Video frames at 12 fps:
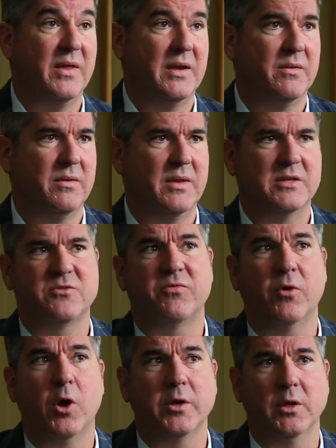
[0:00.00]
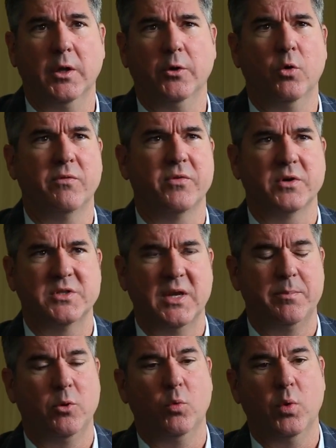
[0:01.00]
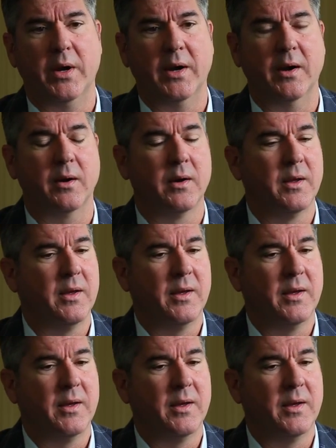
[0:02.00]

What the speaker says: that's fraudulent, or for example, where